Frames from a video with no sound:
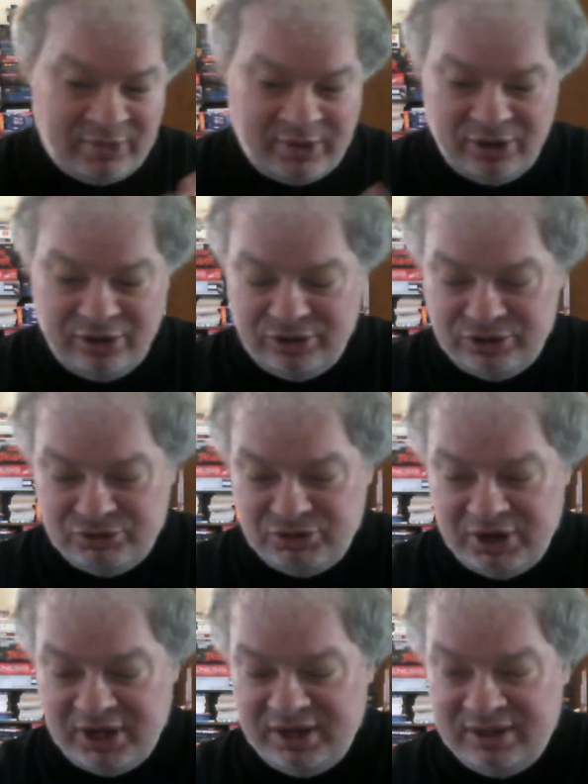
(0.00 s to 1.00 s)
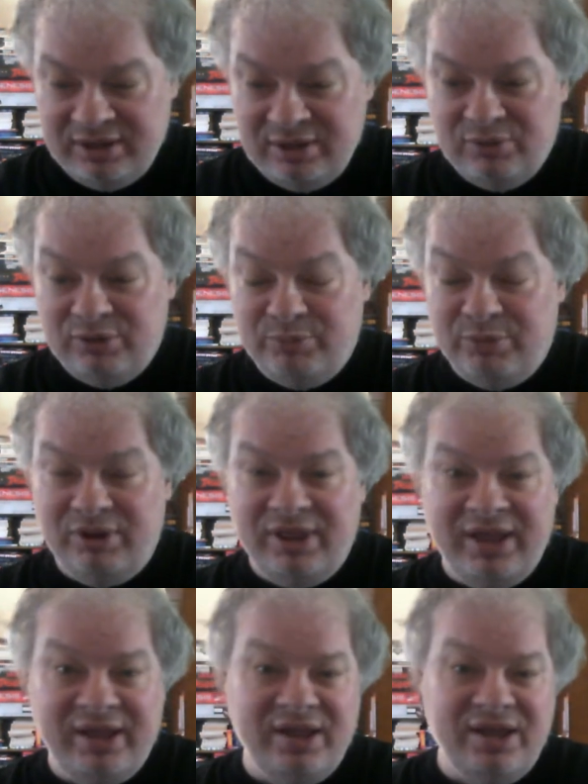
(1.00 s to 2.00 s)
The Train with Burt
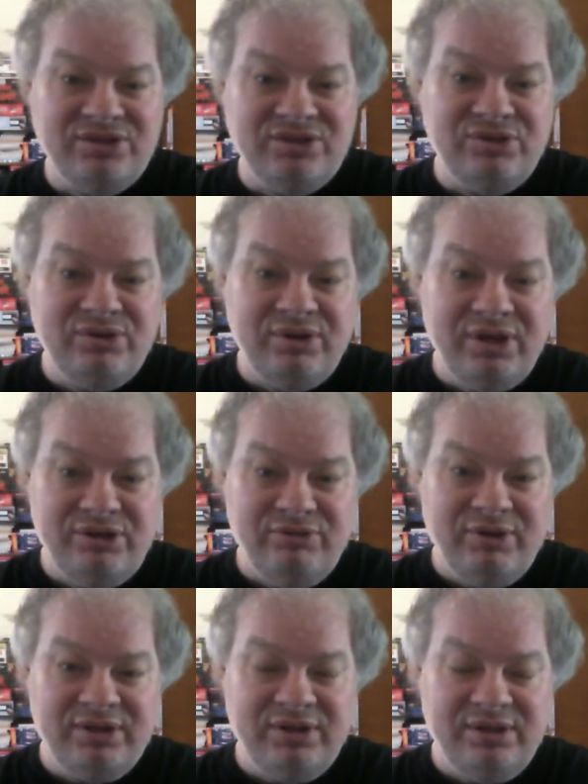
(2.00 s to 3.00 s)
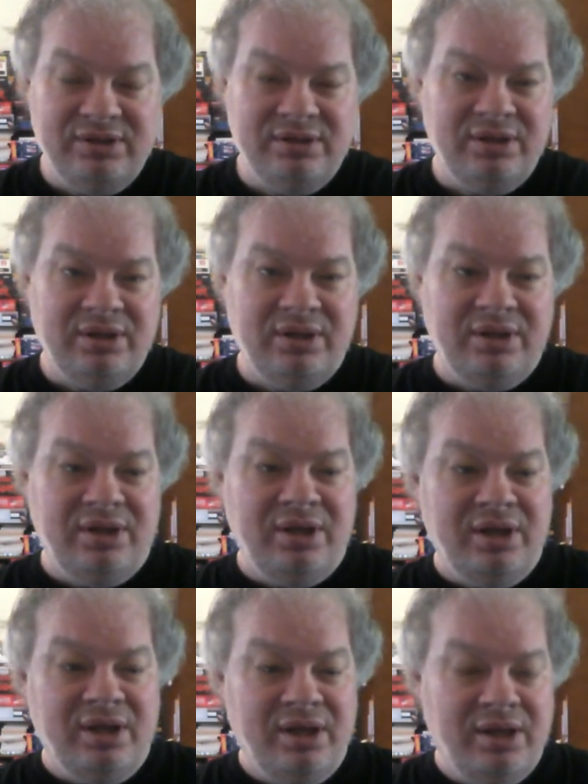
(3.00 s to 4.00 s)
Lancaster. He directed
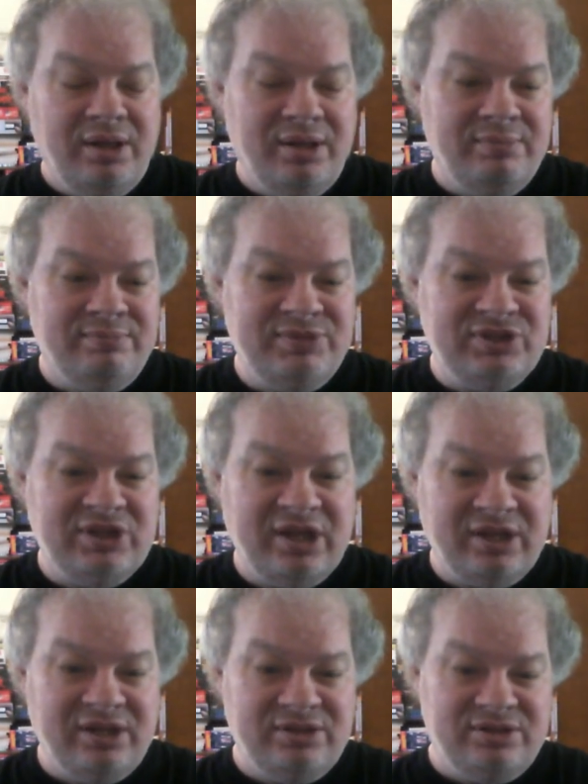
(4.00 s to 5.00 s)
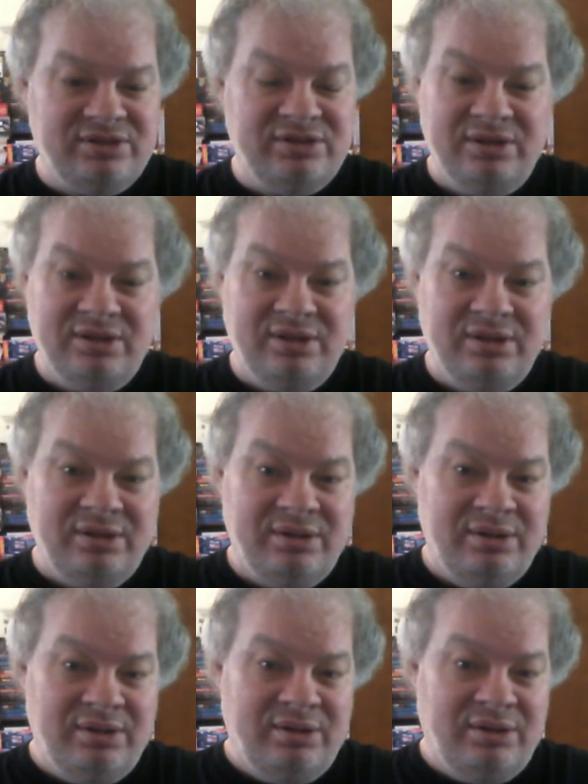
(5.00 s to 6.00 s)
Seconds,
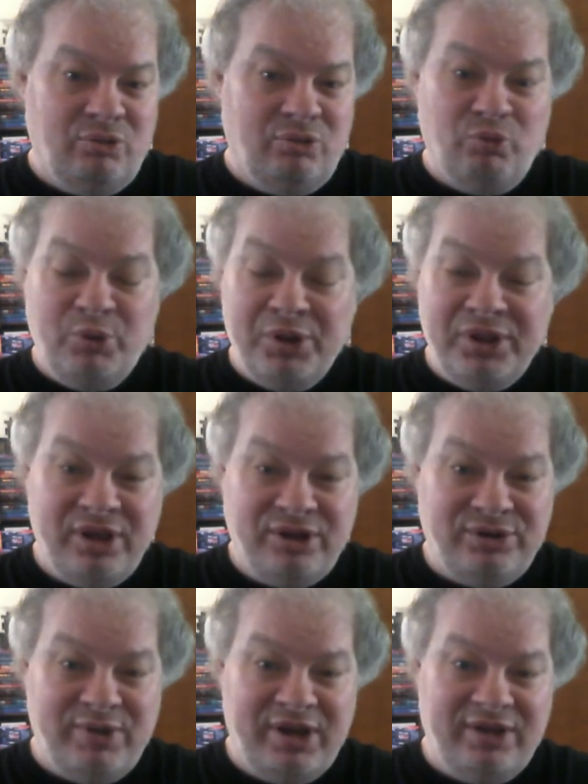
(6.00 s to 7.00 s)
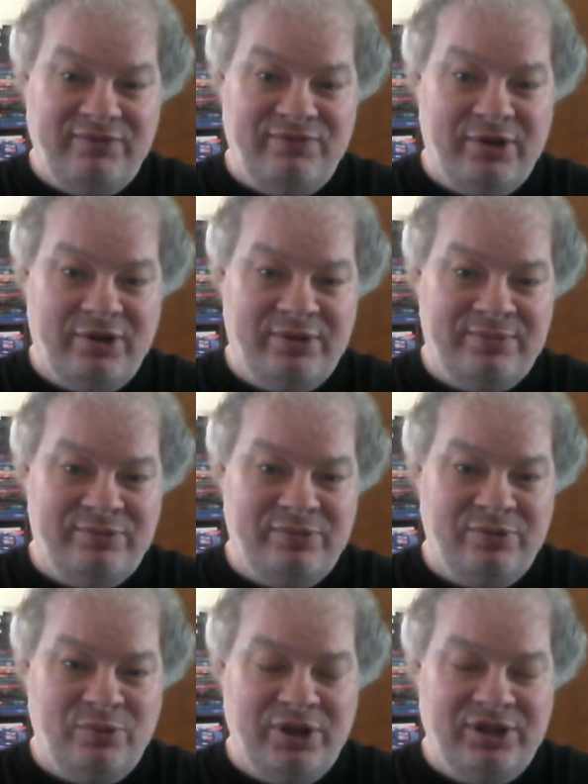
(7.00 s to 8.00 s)
a really underrated film
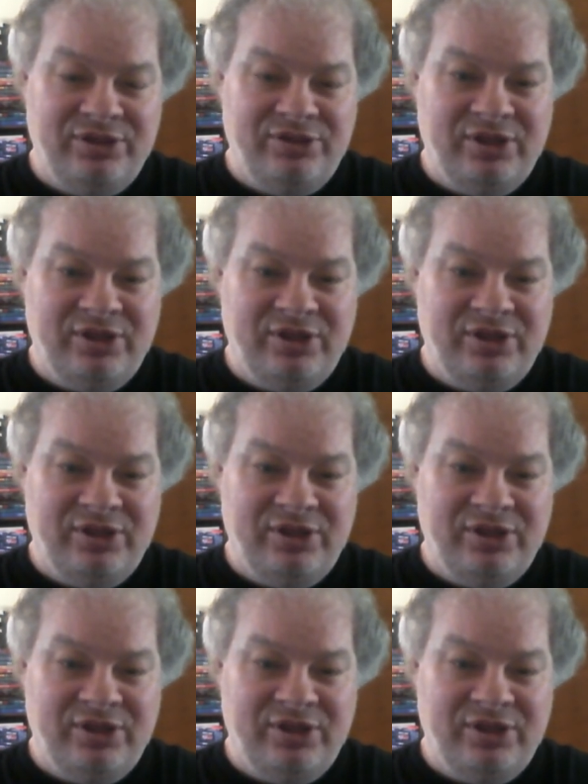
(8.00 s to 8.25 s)
with